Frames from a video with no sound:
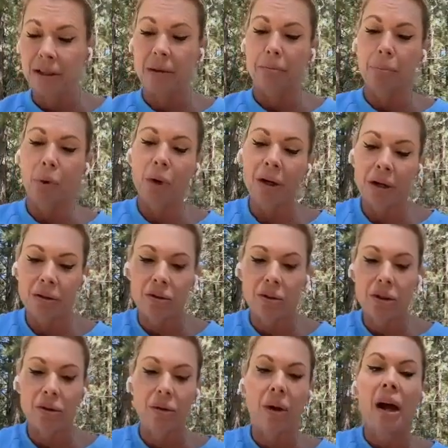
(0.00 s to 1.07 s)
It's
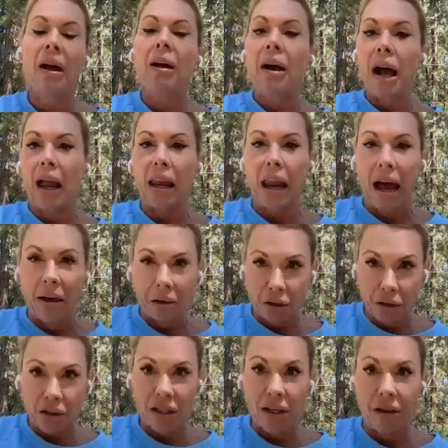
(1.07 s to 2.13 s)
important to allow
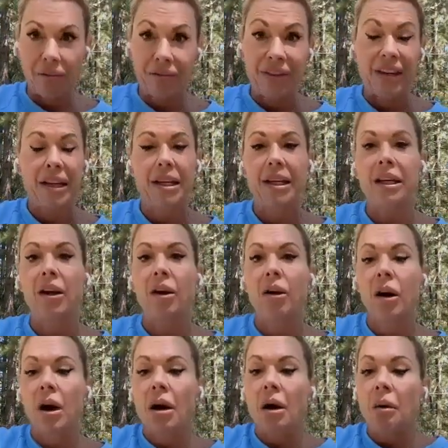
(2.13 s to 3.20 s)
yourself to
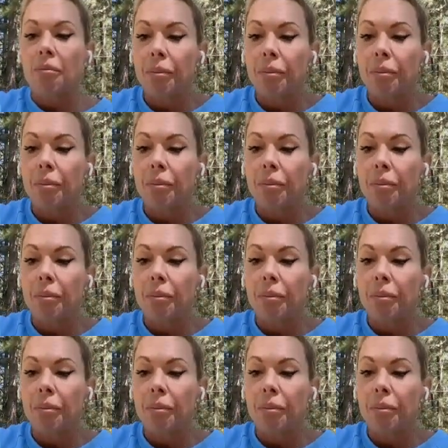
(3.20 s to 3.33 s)
heal.